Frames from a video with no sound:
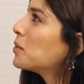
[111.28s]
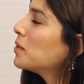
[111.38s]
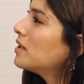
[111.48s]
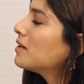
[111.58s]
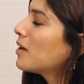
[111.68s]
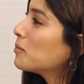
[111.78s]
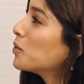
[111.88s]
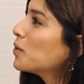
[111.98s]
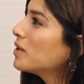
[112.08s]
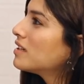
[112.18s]
boot, no,
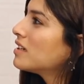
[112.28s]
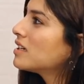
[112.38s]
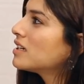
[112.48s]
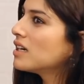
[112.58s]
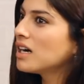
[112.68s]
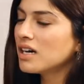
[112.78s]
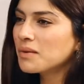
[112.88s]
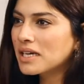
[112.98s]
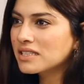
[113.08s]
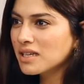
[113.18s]
mood,
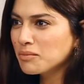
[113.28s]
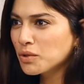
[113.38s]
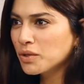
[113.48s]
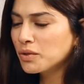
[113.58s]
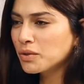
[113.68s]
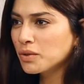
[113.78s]
what did I say? Mood,